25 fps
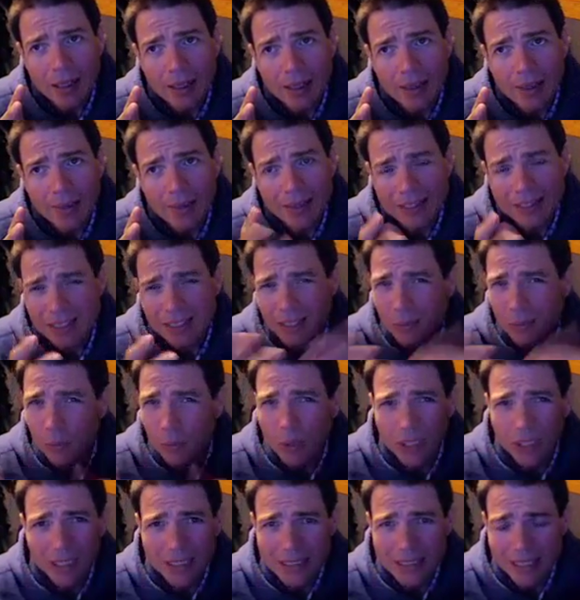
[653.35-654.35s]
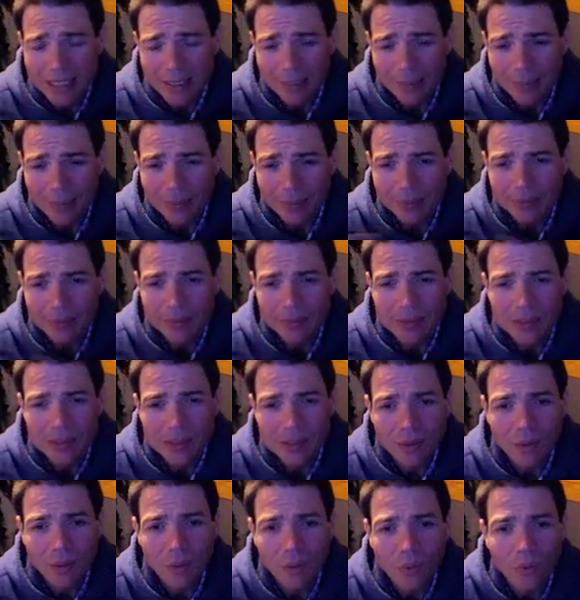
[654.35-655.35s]
And that's just one example.
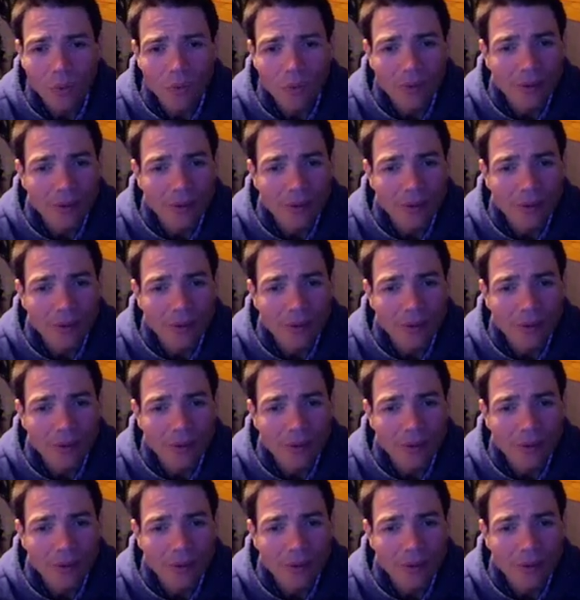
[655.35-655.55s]
So